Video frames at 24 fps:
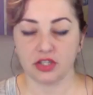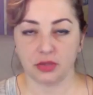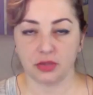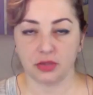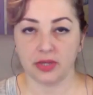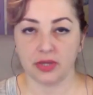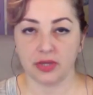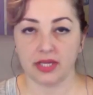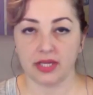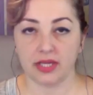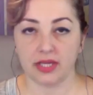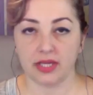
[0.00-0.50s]

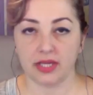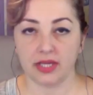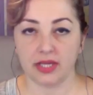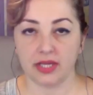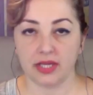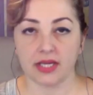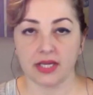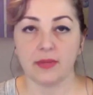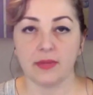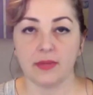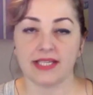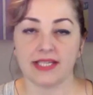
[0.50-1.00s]
it,
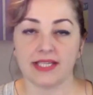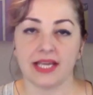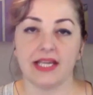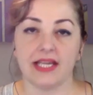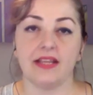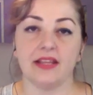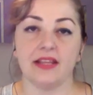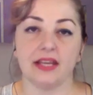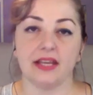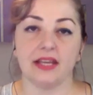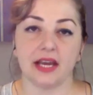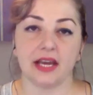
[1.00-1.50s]
because
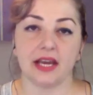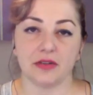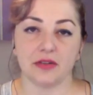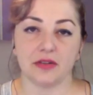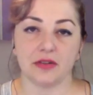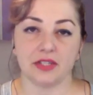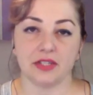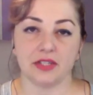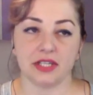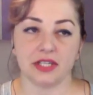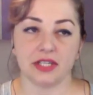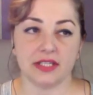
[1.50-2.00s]
anything
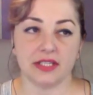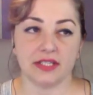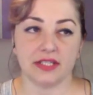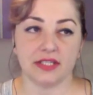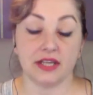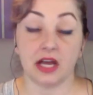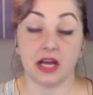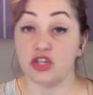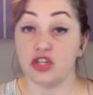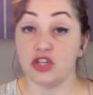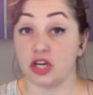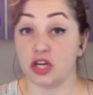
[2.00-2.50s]
else is
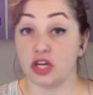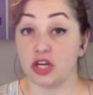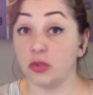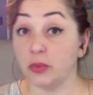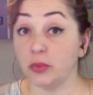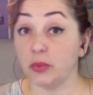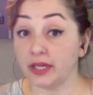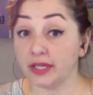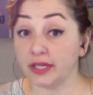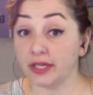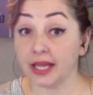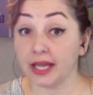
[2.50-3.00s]
not
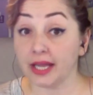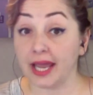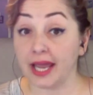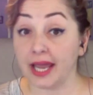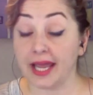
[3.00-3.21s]
genuine.